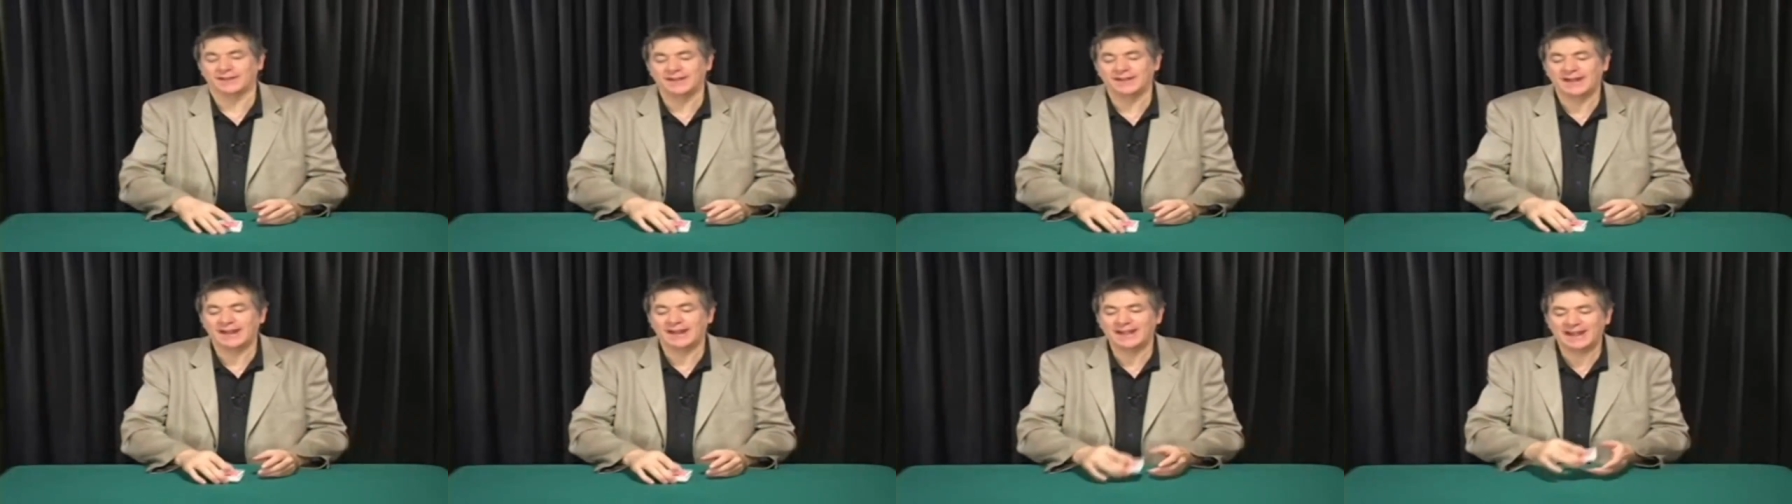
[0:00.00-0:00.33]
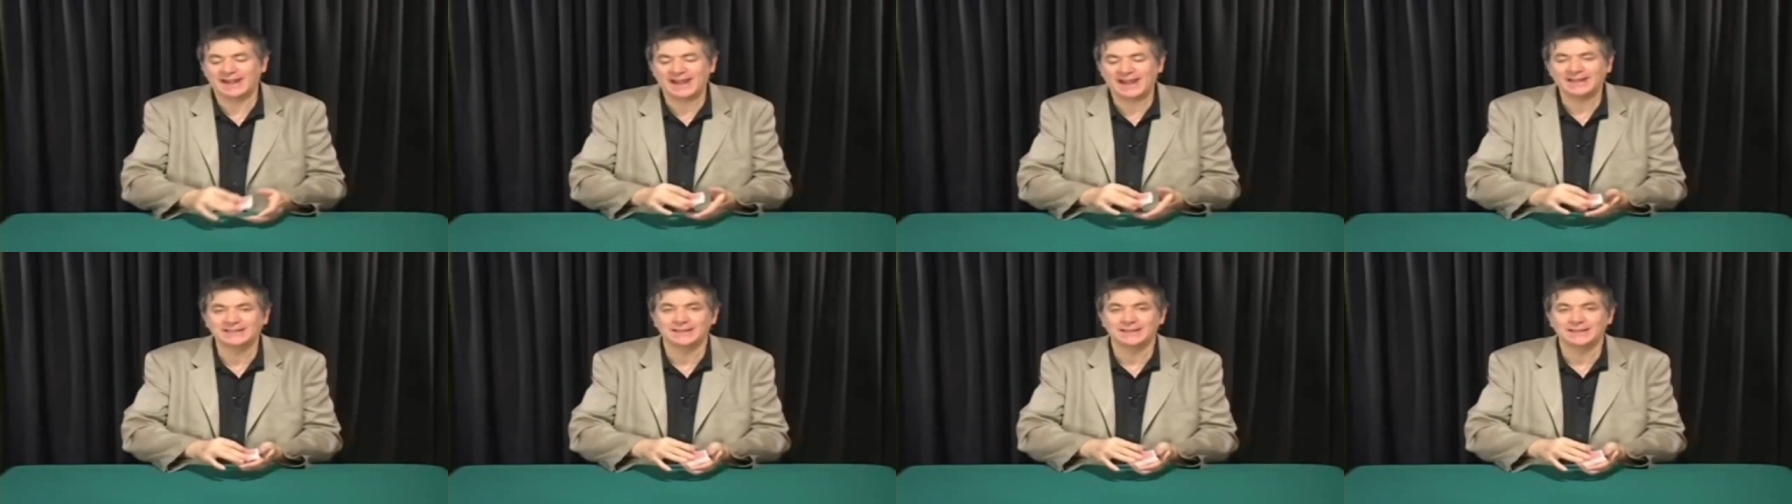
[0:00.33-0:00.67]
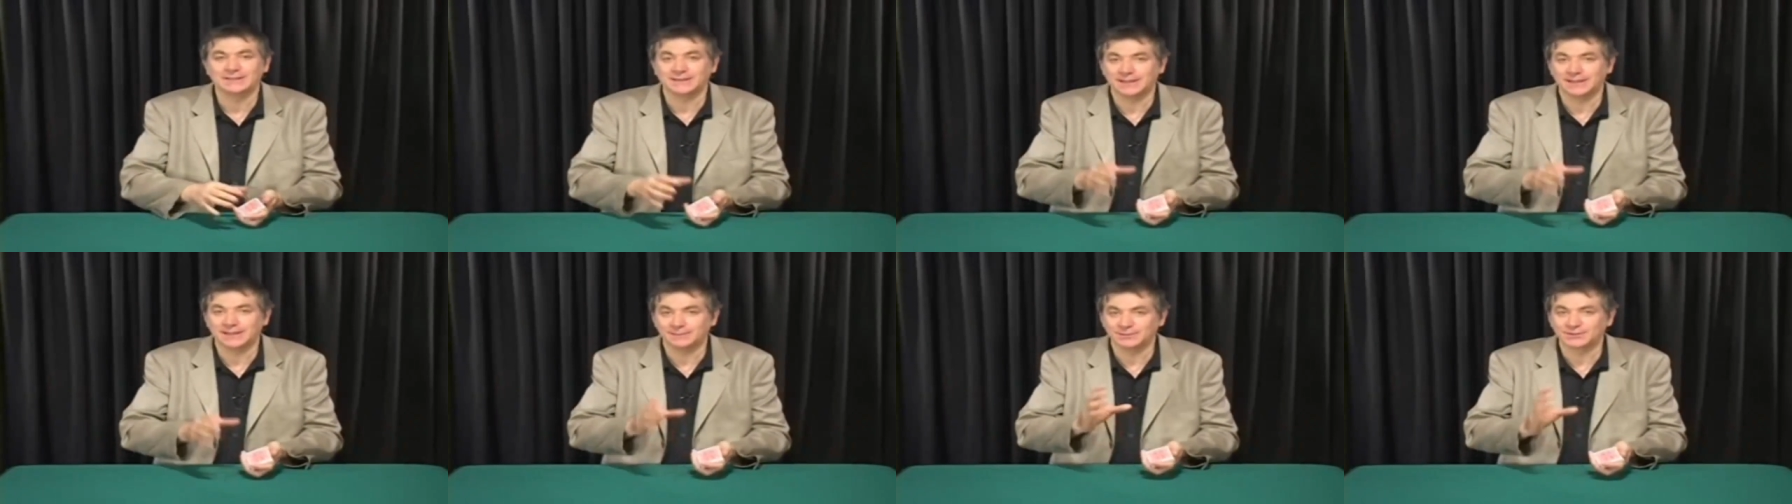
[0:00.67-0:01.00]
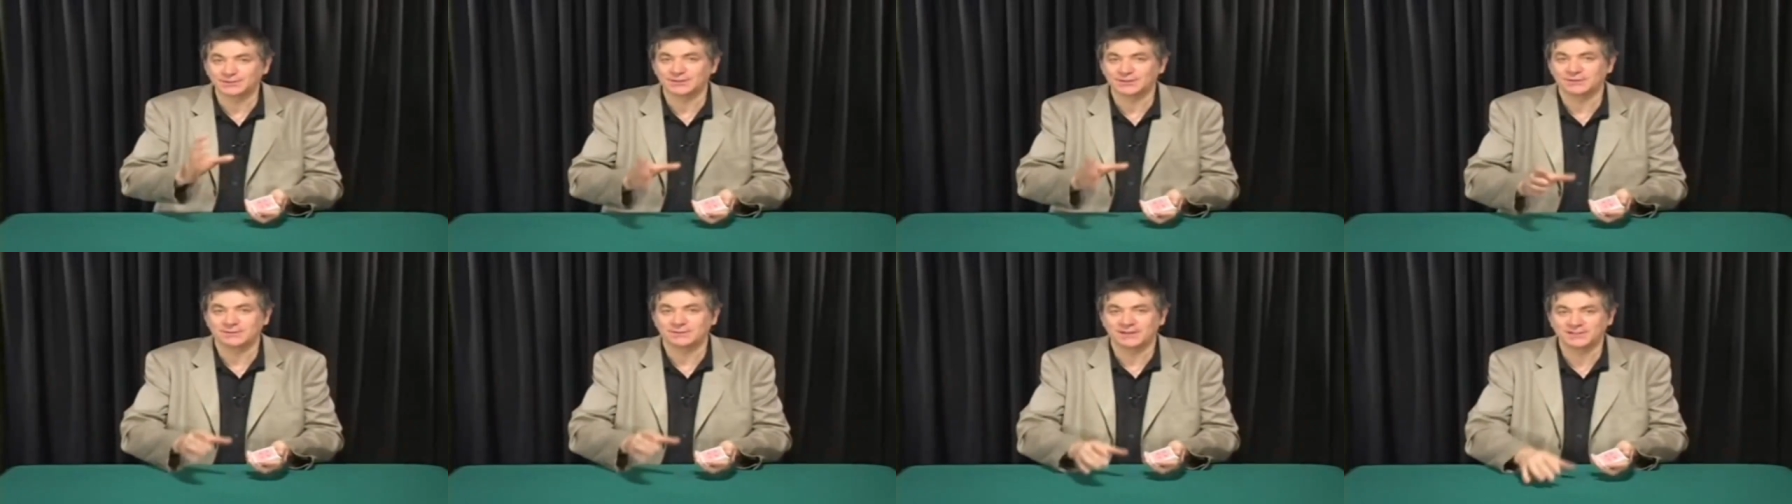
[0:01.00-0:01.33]
and I like the theme
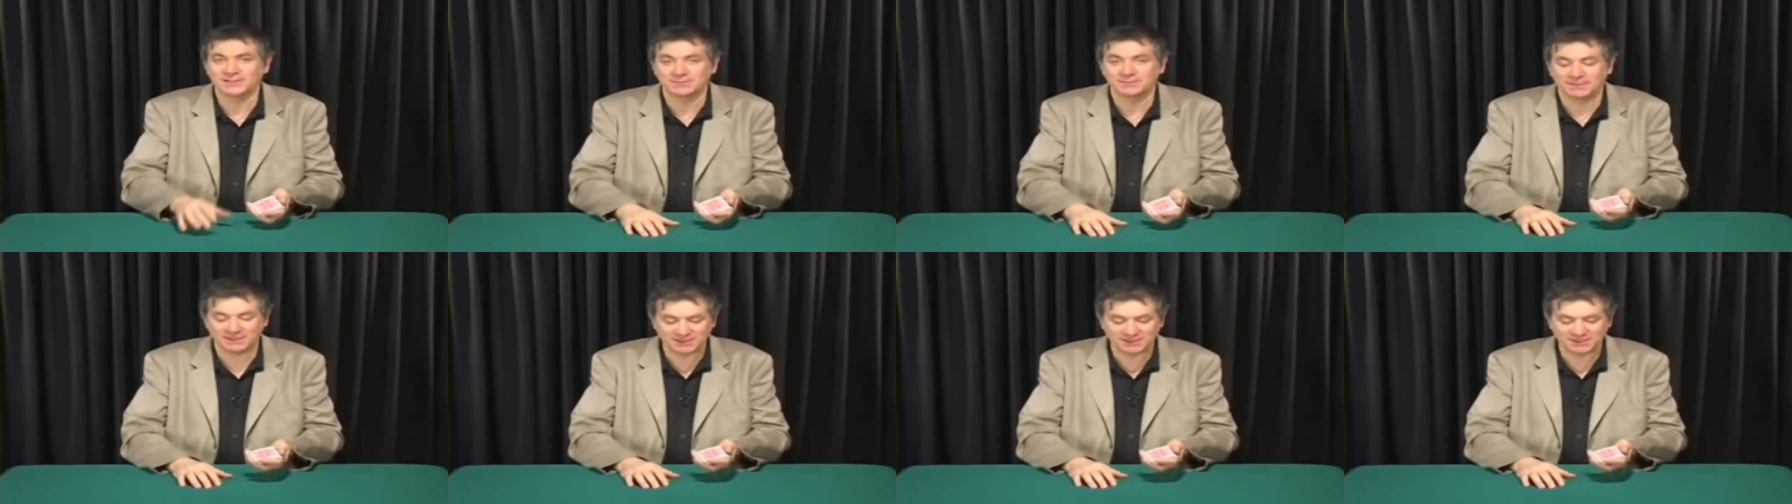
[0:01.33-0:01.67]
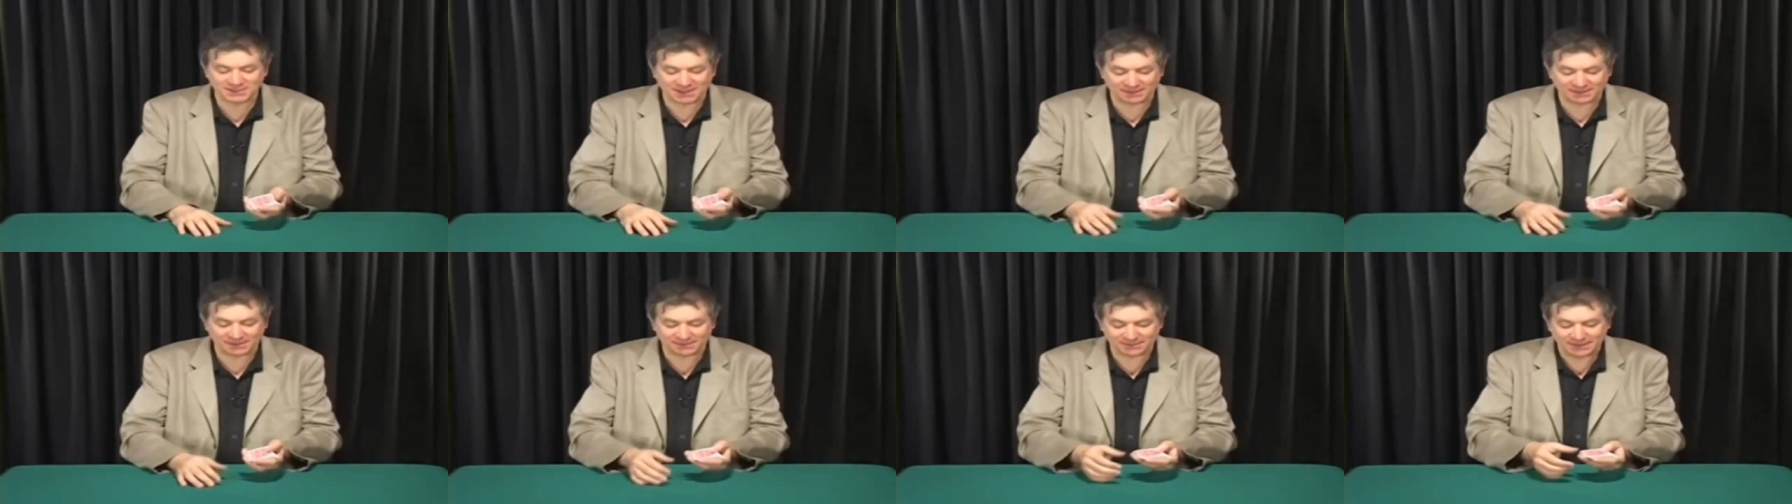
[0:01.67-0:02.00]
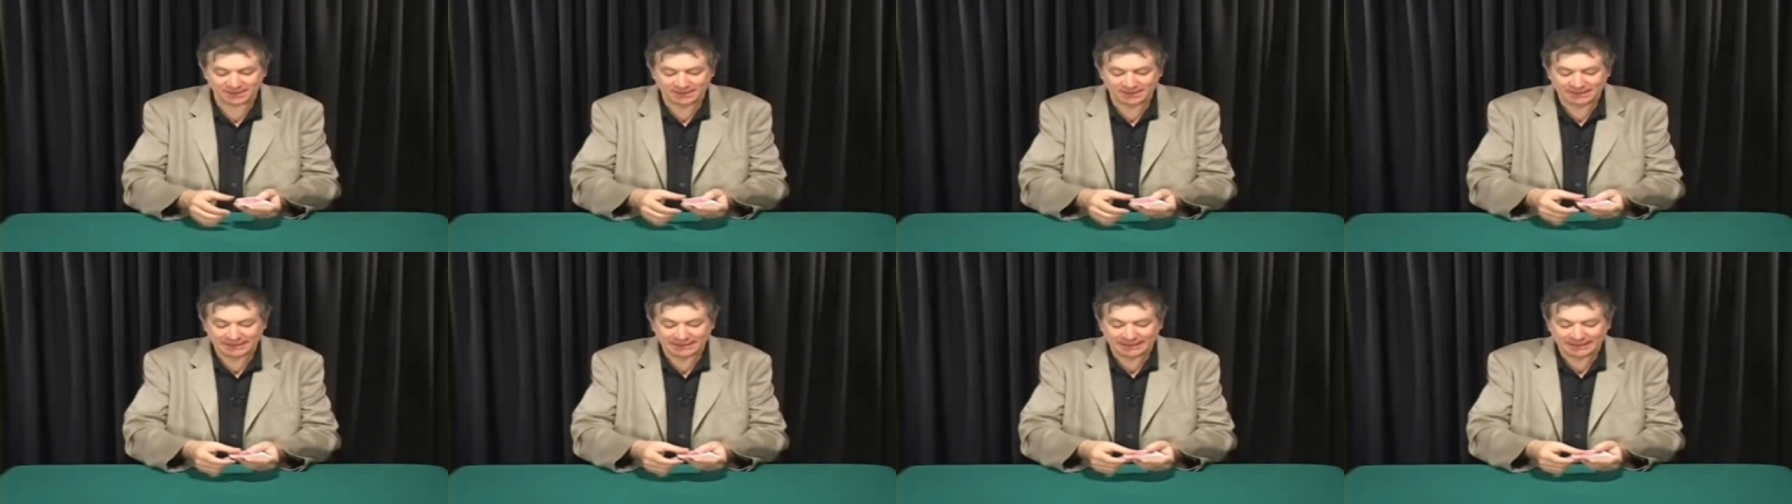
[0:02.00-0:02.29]
so much myself.